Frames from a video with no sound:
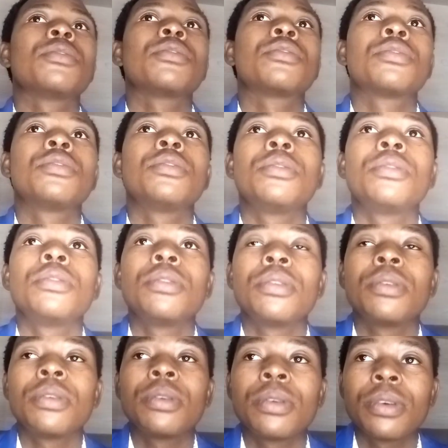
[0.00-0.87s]
2
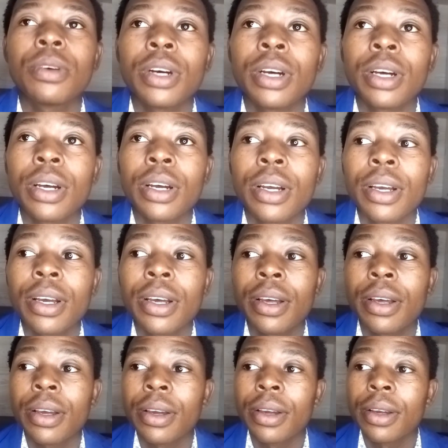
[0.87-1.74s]

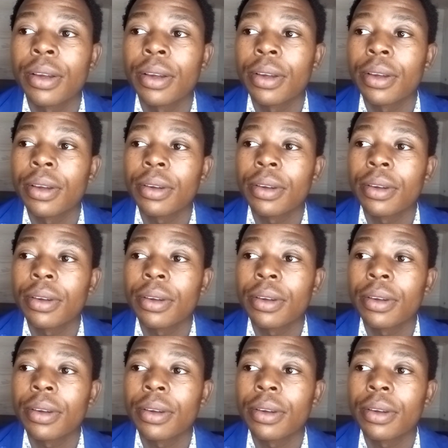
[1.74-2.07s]
uh,